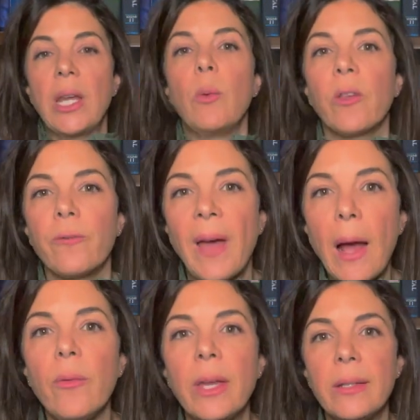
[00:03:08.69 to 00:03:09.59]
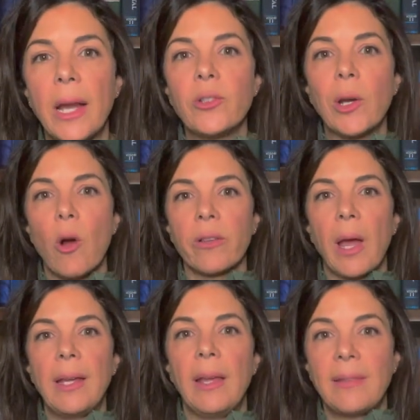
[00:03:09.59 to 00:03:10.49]
and it was found that nitric
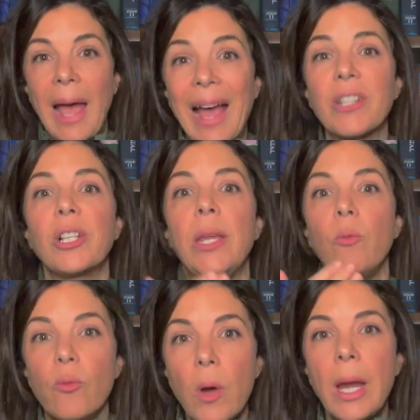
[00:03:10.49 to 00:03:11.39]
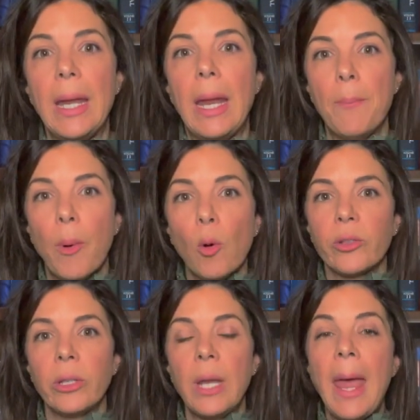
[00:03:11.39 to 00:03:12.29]
oxide is actually really
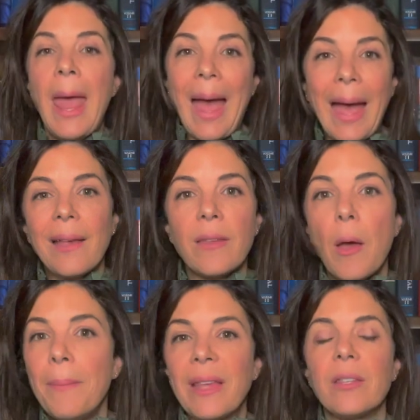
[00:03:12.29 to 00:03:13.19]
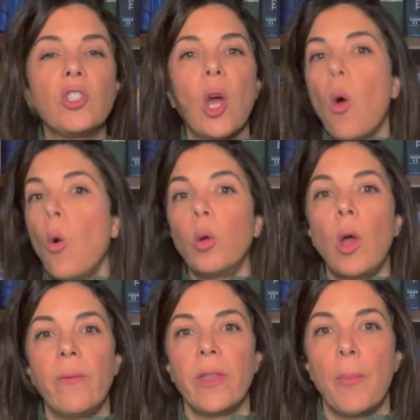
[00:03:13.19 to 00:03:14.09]
important as a messenger all
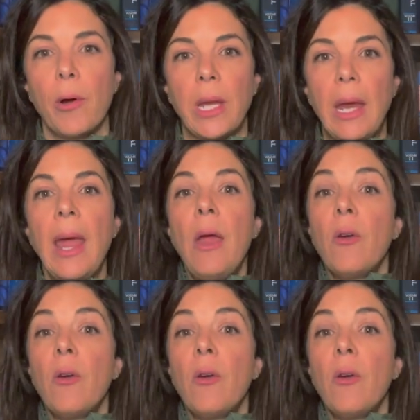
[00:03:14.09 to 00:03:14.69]
over the body.